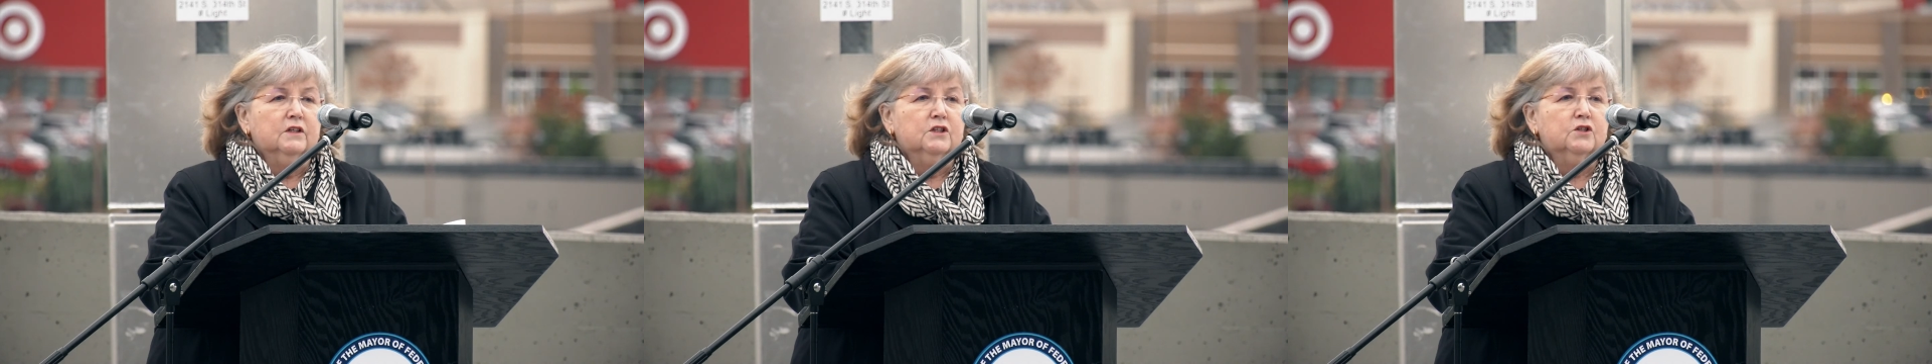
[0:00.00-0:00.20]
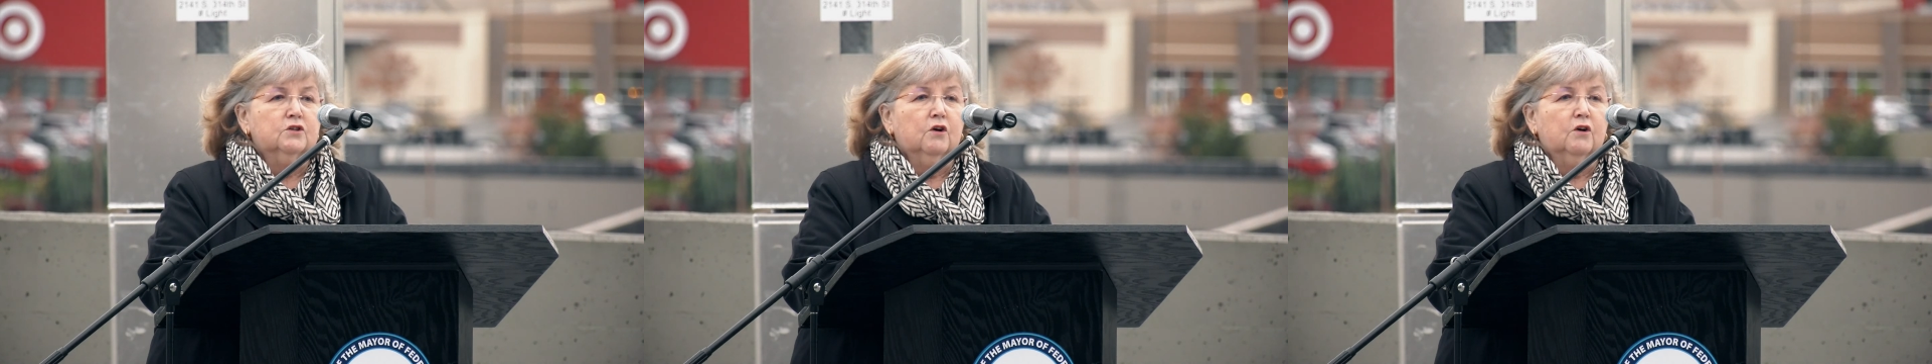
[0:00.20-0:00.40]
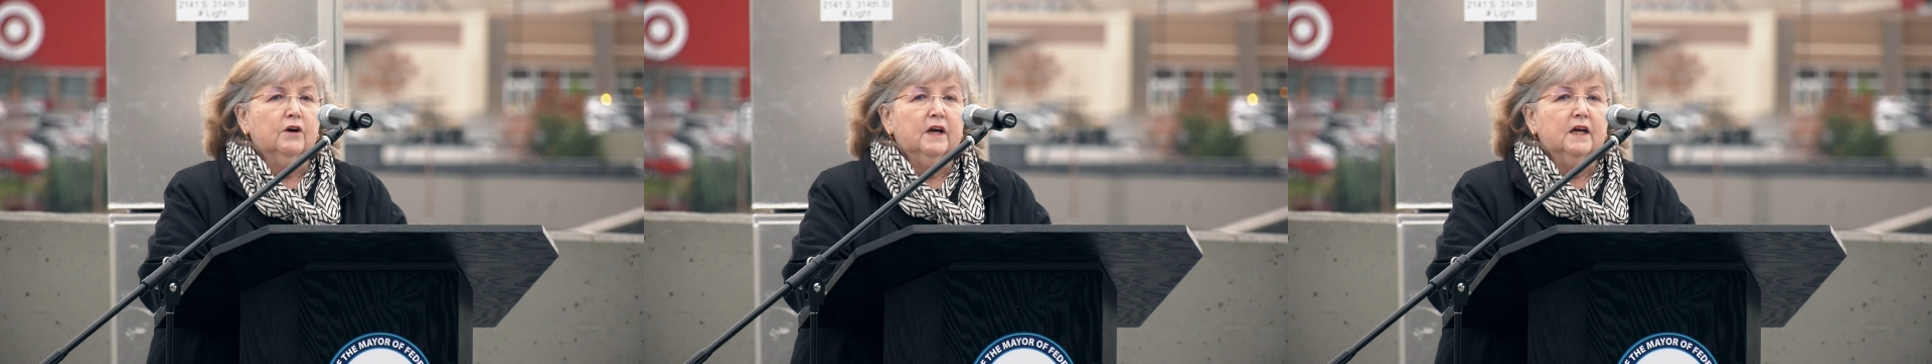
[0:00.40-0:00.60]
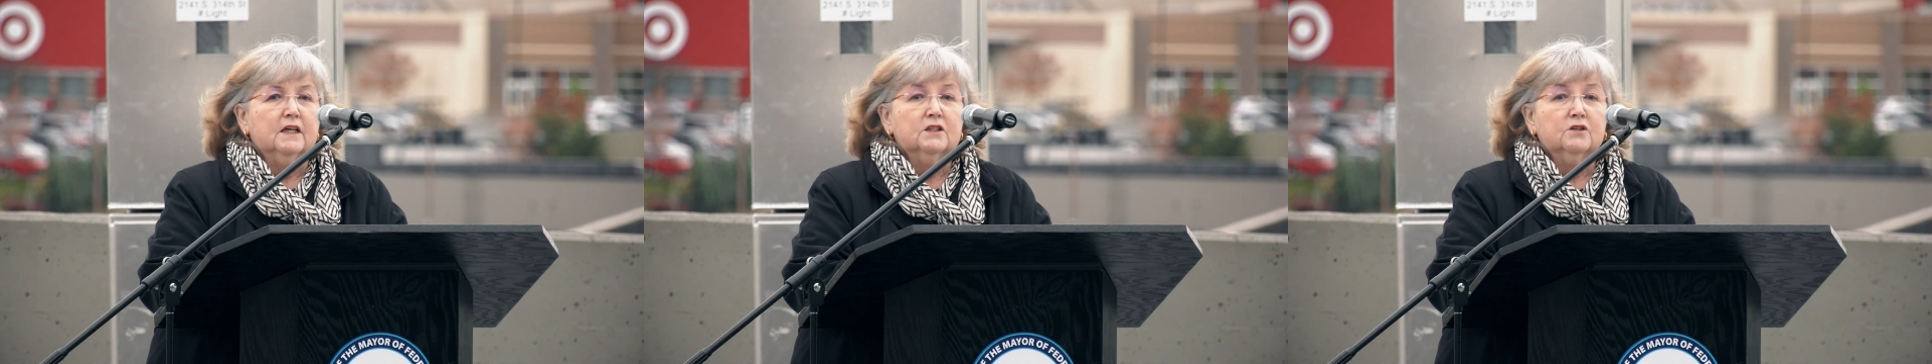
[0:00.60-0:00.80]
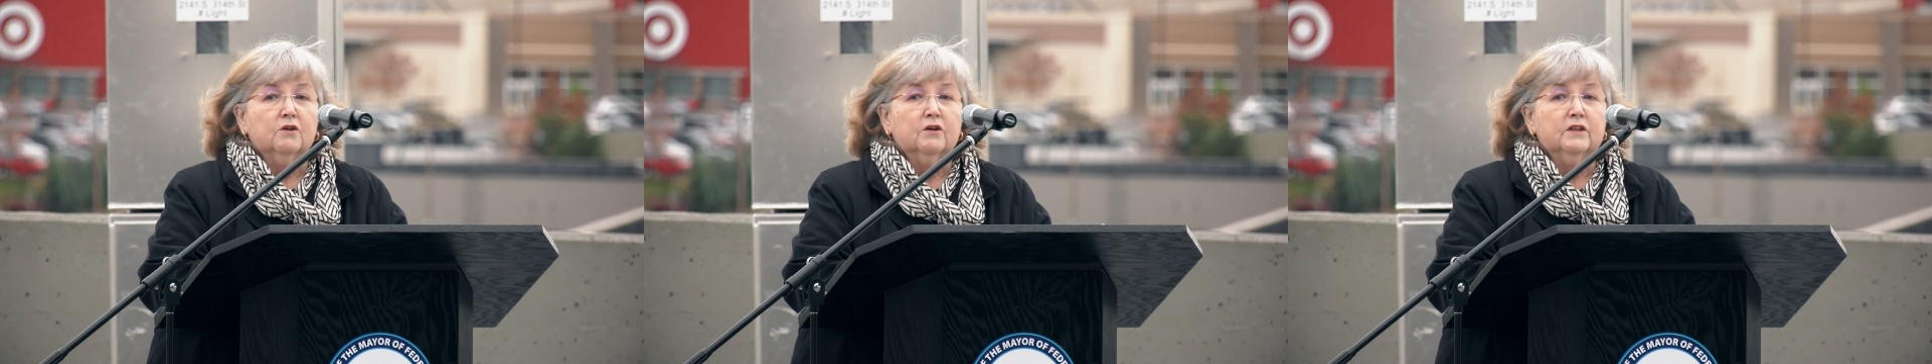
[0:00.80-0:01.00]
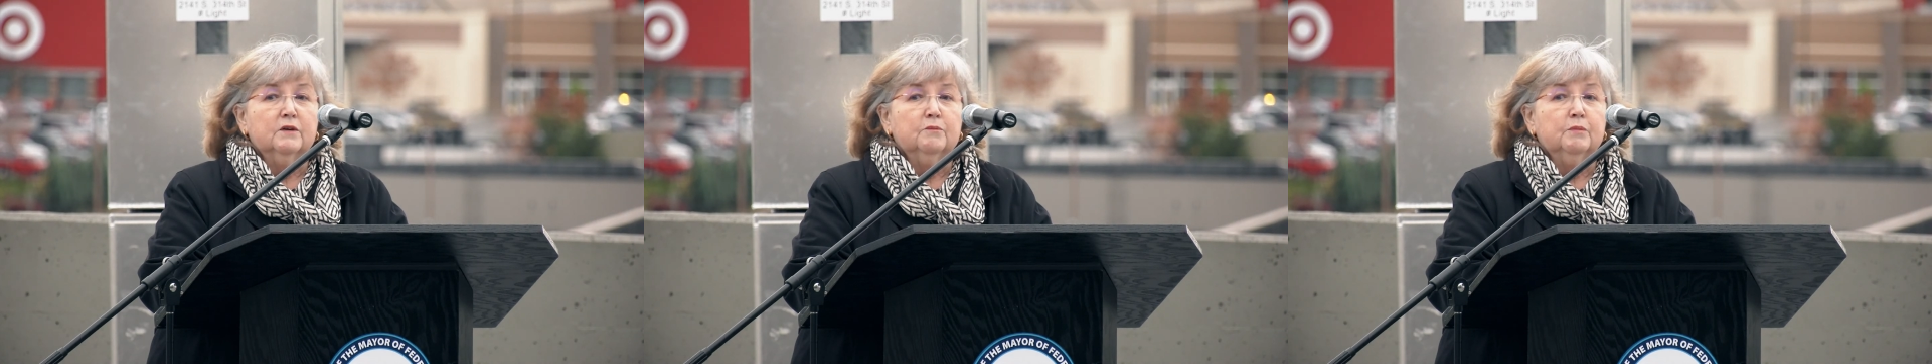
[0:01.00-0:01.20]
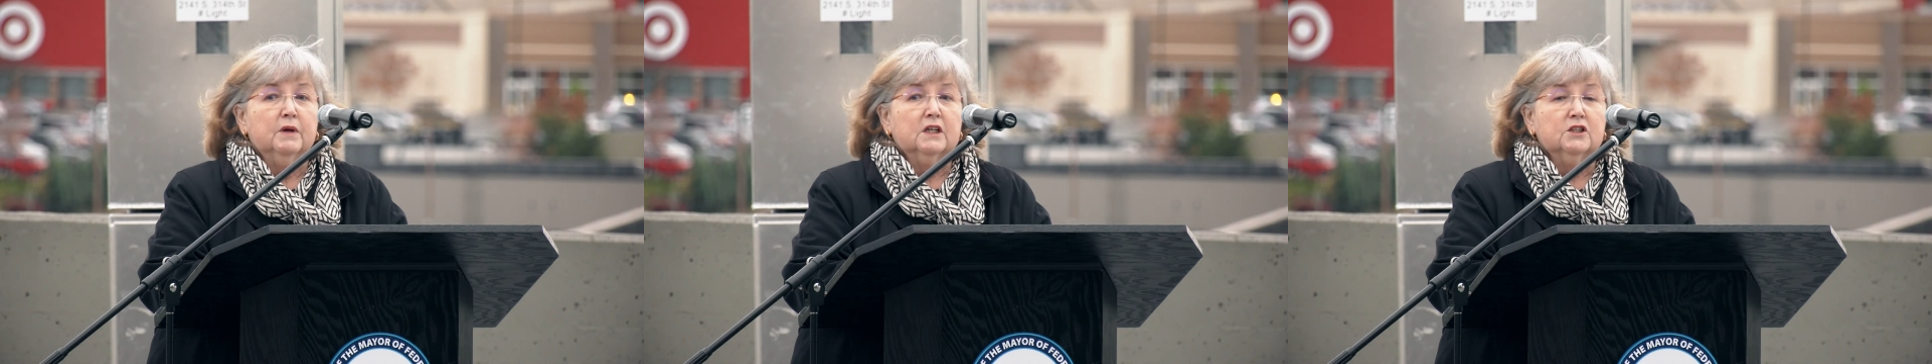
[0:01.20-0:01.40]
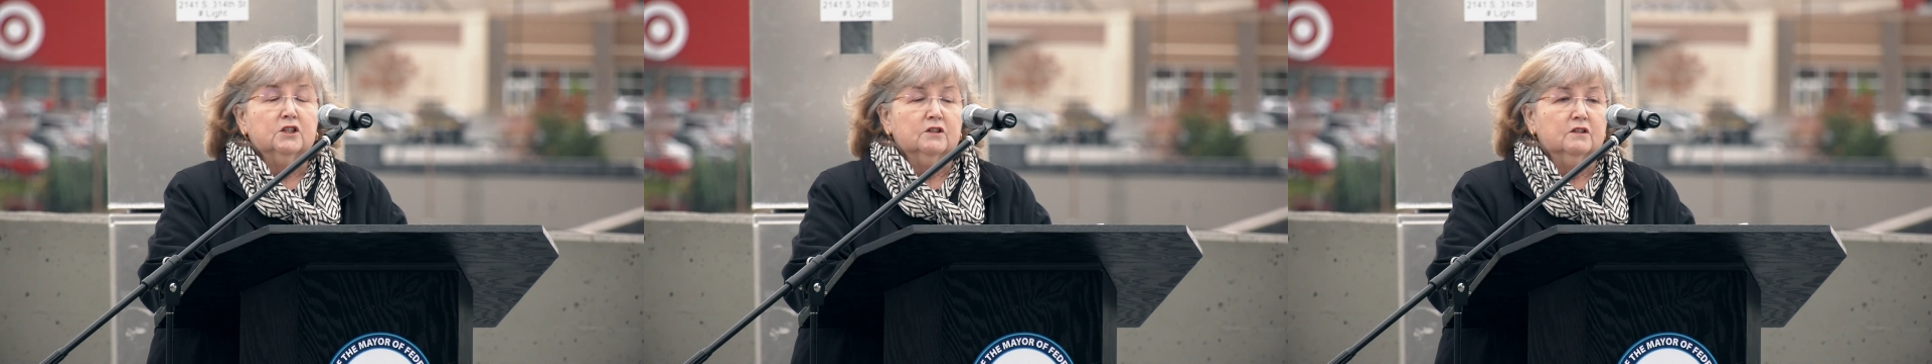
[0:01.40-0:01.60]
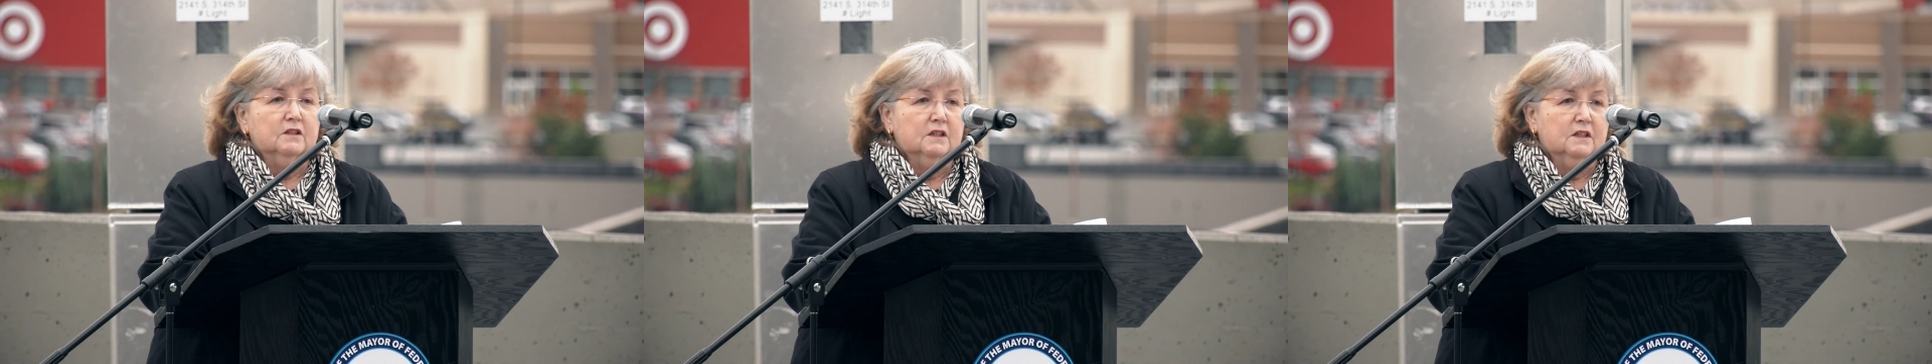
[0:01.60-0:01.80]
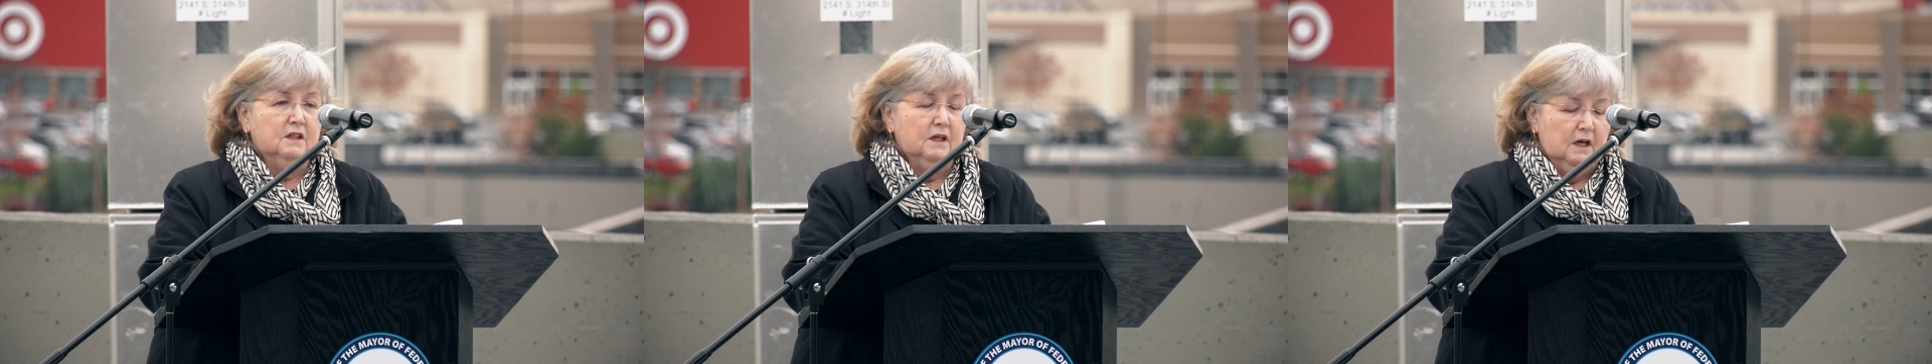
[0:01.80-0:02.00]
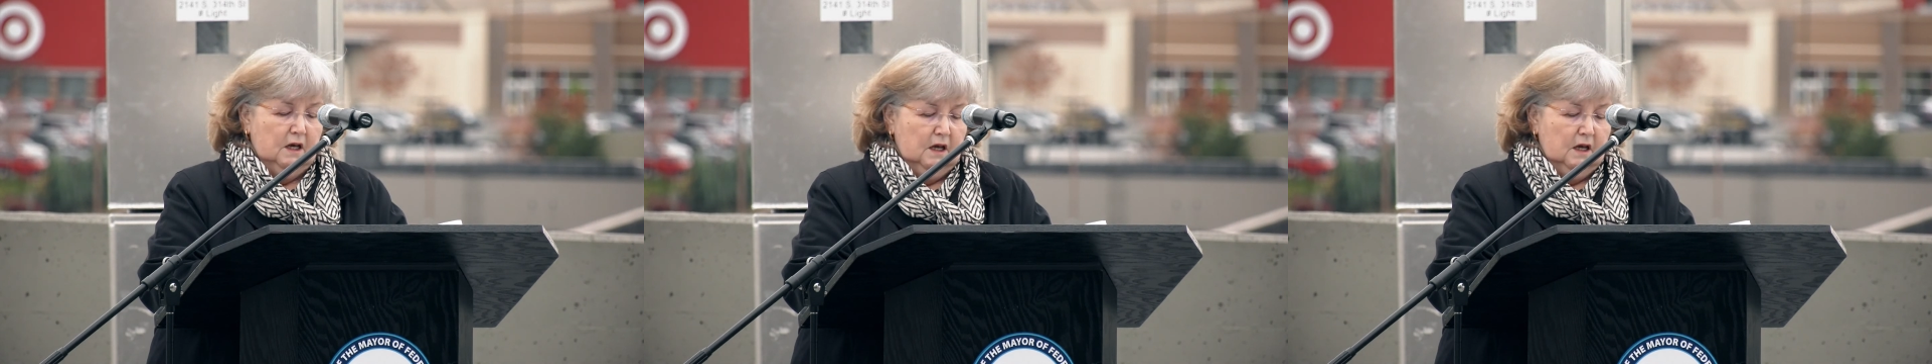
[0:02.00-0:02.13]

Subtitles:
stories or the pictures.